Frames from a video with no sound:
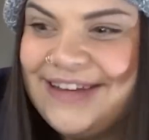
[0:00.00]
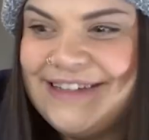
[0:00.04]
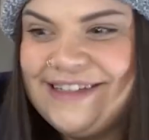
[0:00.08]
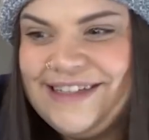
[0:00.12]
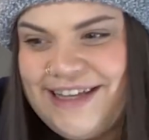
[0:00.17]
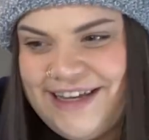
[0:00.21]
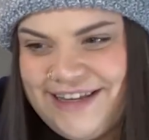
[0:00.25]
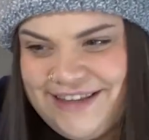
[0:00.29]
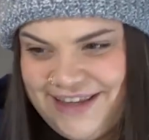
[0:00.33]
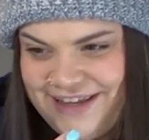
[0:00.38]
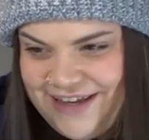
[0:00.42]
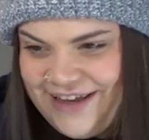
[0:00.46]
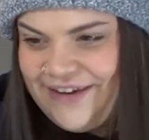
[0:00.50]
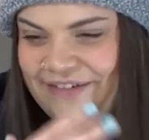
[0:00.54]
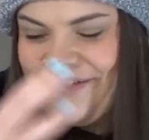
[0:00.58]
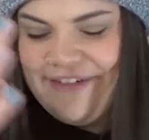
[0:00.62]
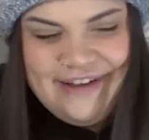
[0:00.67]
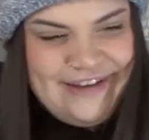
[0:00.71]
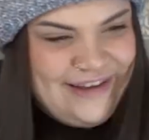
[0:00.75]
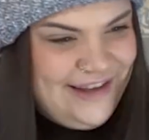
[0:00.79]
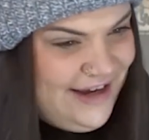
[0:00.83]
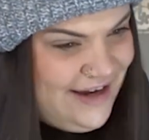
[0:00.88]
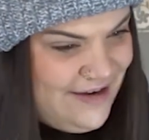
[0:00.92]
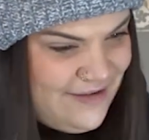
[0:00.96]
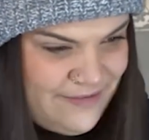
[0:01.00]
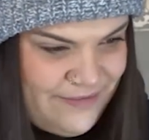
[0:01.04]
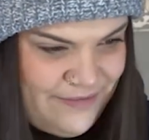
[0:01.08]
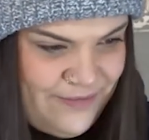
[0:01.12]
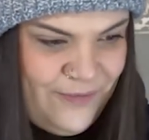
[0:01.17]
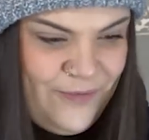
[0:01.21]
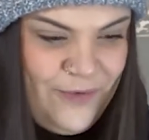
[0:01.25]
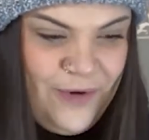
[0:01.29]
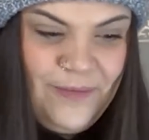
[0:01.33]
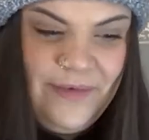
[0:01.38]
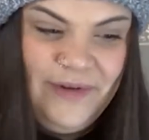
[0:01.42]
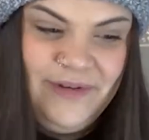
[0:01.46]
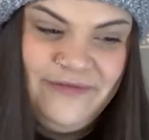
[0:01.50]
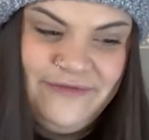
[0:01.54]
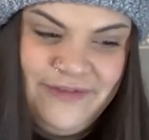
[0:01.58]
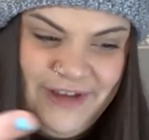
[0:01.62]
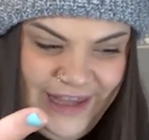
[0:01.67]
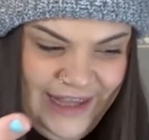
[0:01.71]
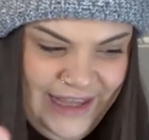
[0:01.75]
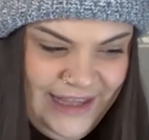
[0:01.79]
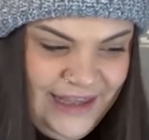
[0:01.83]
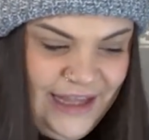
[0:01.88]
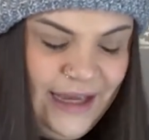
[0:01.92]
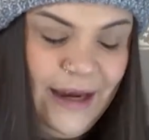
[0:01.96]
I was saying like I want like a woman
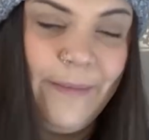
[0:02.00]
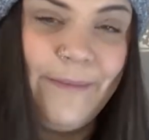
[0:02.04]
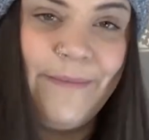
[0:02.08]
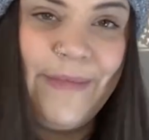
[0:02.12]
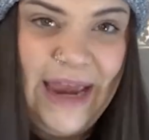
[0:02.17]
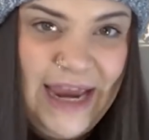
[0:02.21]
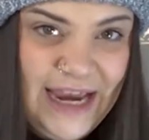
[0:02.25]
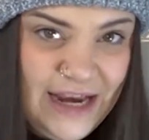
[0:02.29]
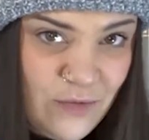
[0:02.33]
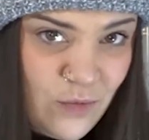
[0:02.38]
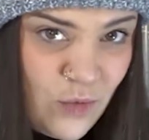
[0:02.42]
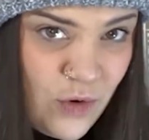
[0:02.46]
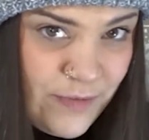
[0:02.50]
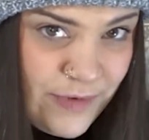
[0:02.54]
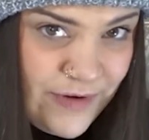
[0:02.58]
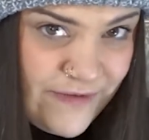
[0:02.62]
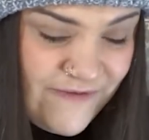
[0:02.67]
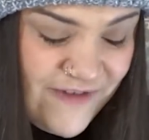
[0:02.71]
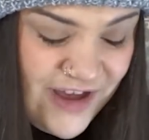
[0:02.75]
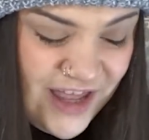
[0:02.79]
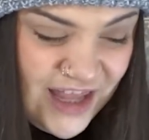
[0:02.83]
villain, like a main woman